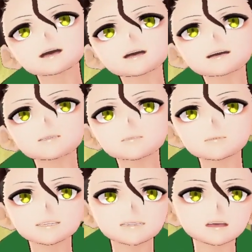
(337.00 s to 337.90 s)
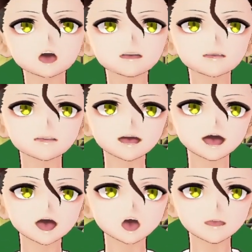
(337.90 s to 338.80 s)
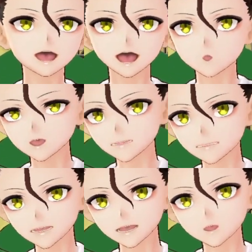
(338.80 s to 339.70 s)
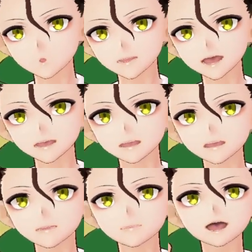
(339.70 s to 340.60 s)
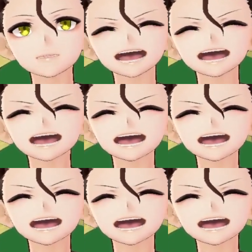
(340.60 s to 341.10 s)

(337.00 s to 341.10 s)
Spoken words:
it. That's all for now. I will see you later. Bye.